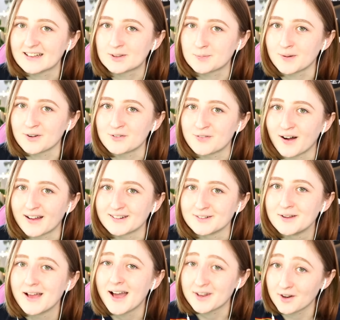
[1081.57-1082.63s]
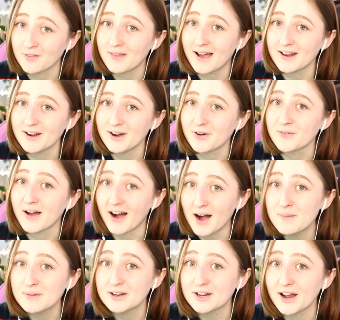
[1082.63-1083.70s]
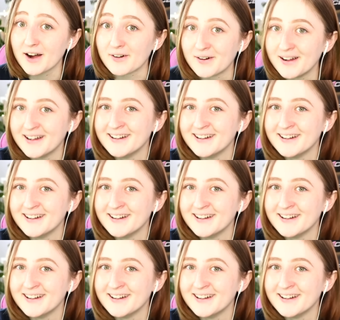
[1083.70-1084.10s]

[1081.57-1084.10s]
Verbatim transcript: it's been fun. And on that note, I'm gonna go.